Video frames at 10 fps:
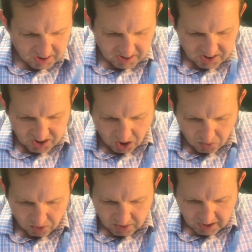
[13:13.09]

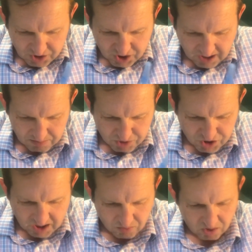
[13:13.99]
Chisaron Hashet
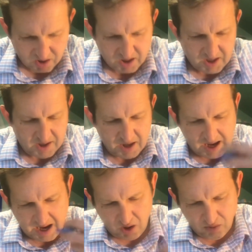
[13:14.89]
Beshedra,
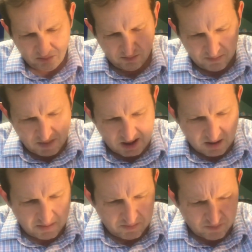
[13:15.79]
how
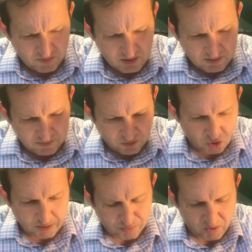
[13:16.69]
many
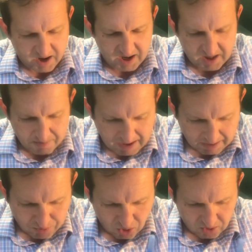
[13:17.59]
vertebrae in the
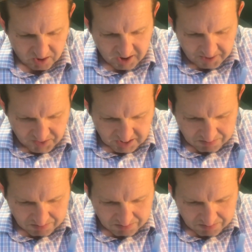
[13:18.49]
backbone is